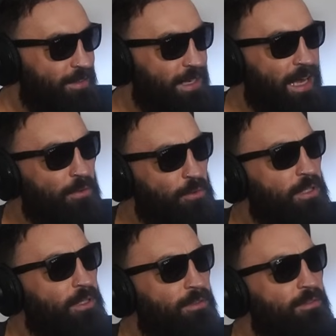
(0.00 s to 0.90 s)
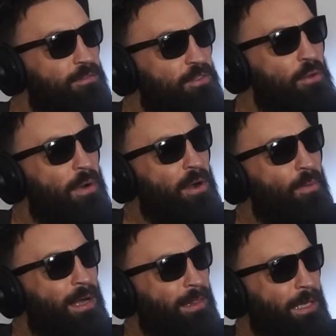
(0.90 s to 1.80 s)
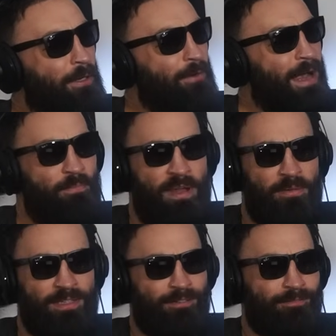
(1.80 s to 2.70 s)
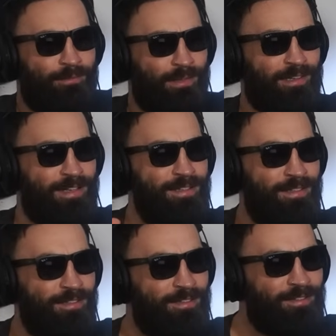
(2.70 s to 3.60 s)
Yeah, he goes, do you know how to walk like a crab? And I was like, what, like this?